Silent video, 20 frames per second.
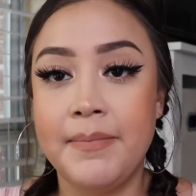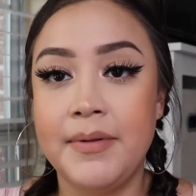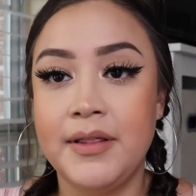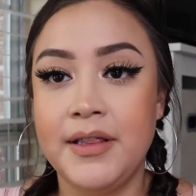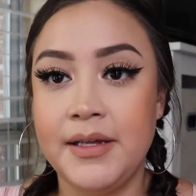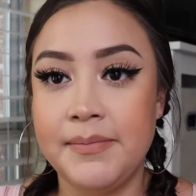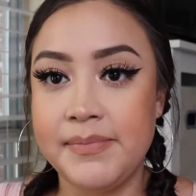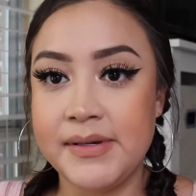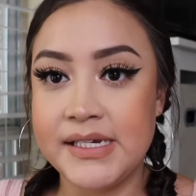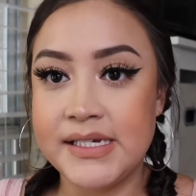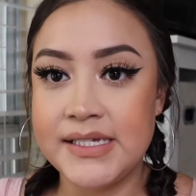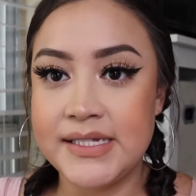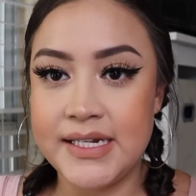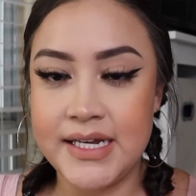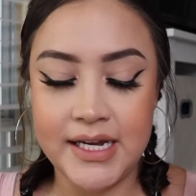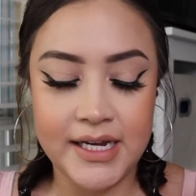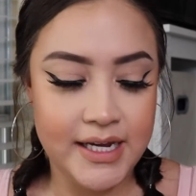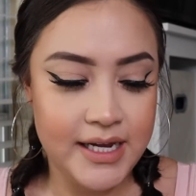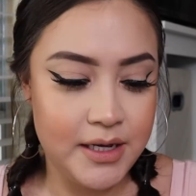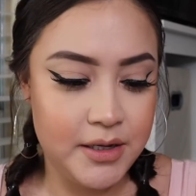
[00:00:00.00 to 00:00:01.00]
Lippy
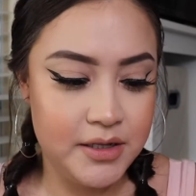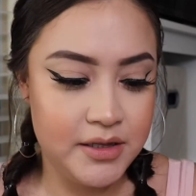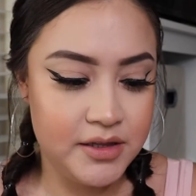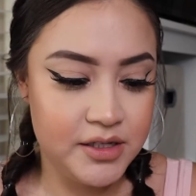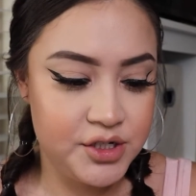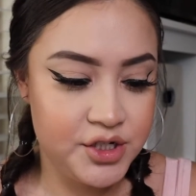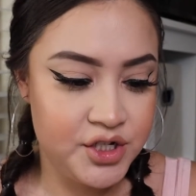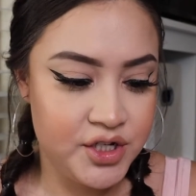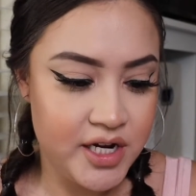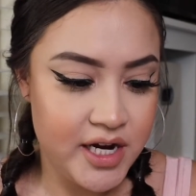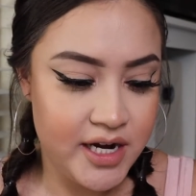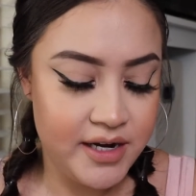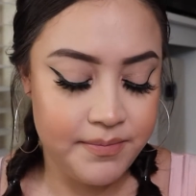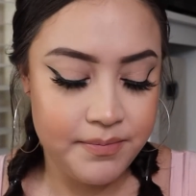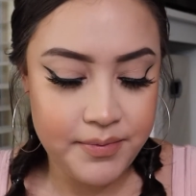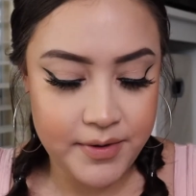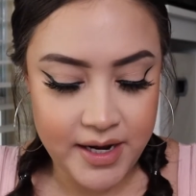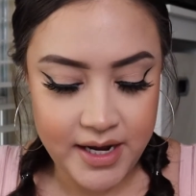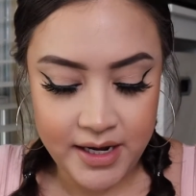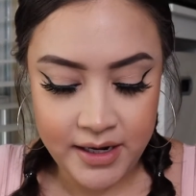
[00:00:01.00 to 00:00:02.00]
Stick in the shade
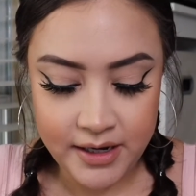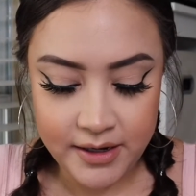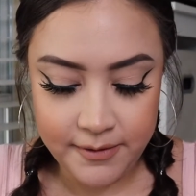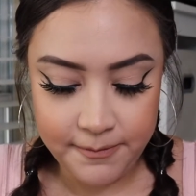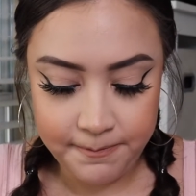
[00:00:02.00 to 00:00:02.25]
Brink.